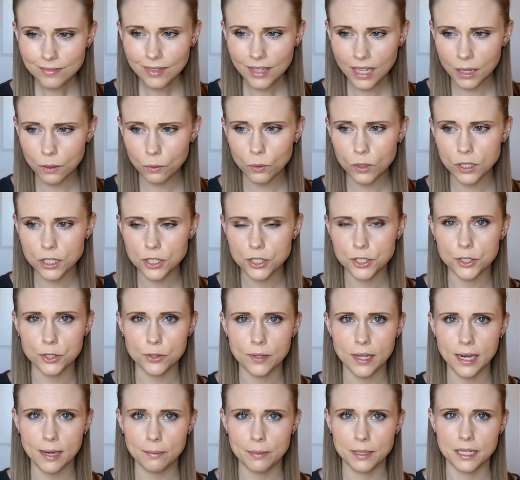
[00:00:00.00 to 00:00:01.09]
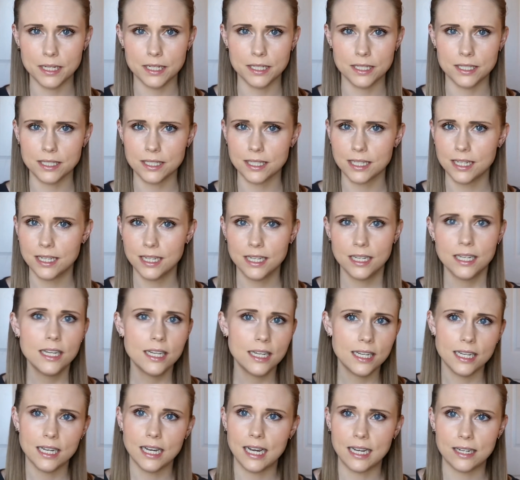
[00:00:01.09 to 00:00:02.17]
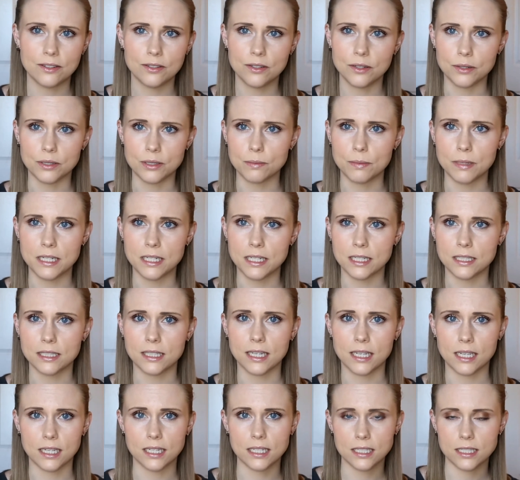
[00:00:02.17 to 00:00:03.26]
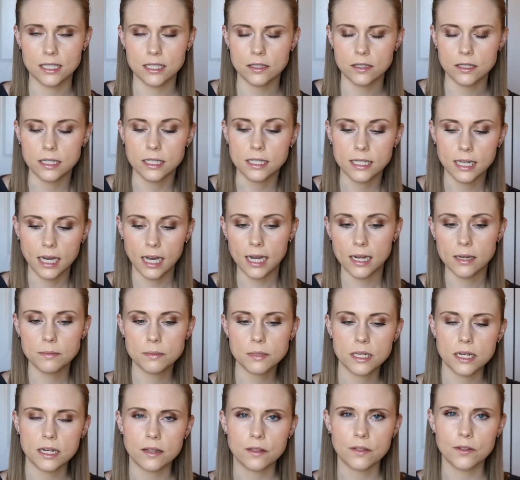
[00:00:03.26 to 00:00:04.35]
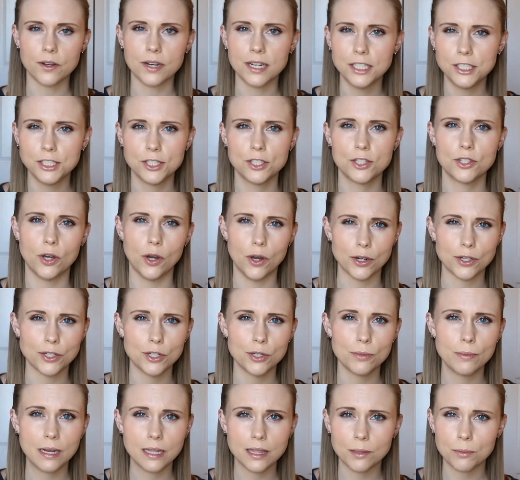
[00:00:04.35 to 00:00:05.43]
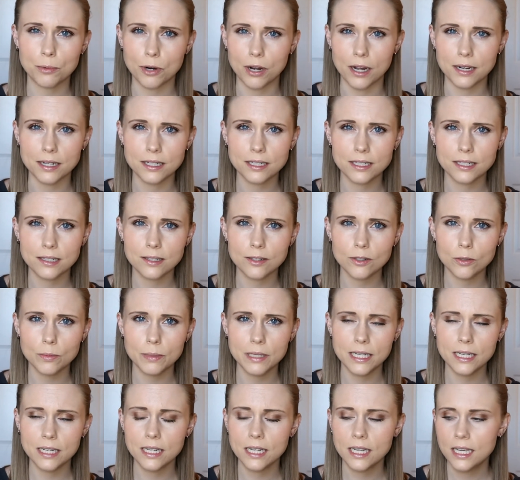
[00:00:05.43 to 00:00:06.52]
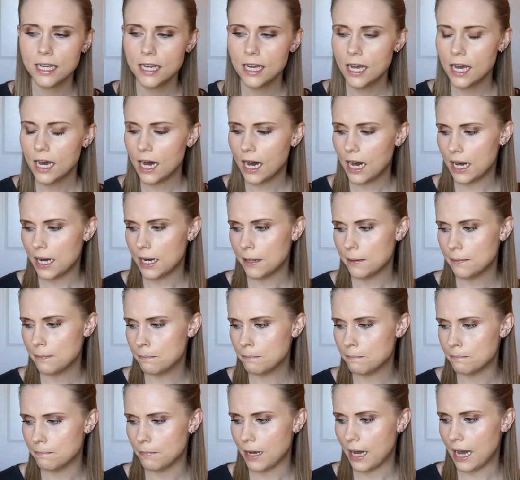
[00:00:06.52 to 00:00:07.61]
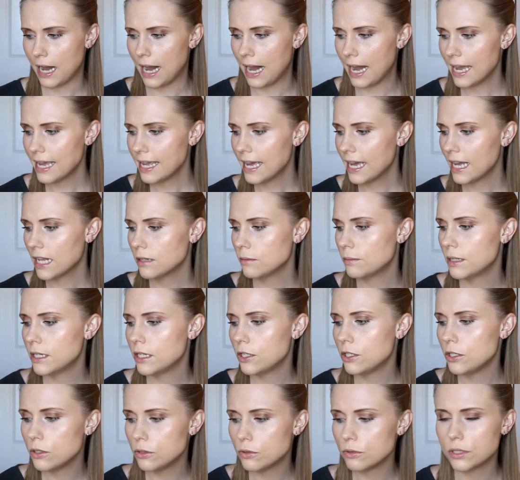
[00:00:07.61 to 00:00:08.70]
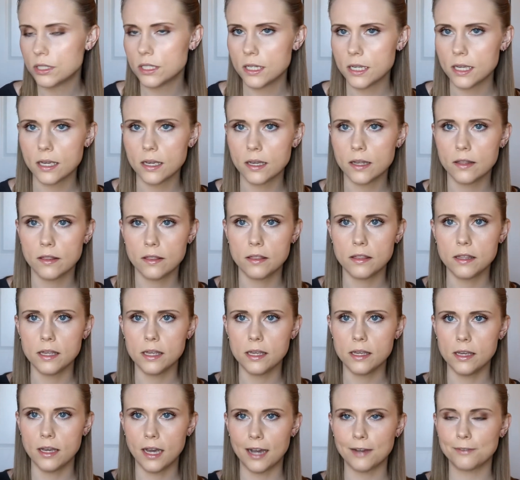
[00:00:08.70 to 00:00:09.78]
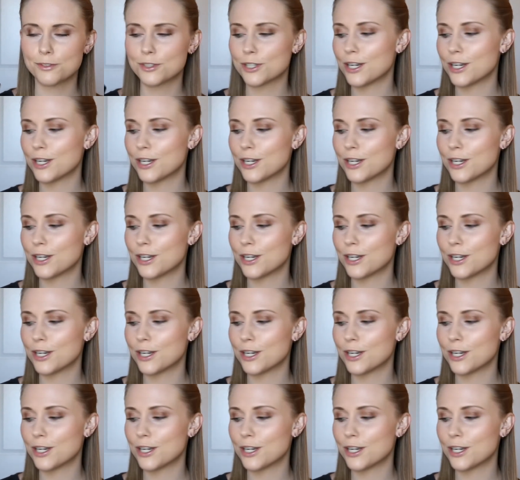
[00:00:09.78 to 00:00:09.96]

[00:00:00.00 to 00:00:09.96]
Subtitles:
I wouldn't do that because I don't know, it's been done like a gazillion times, and I thought I'd just talk to you about the product a little bit. I had been using the, I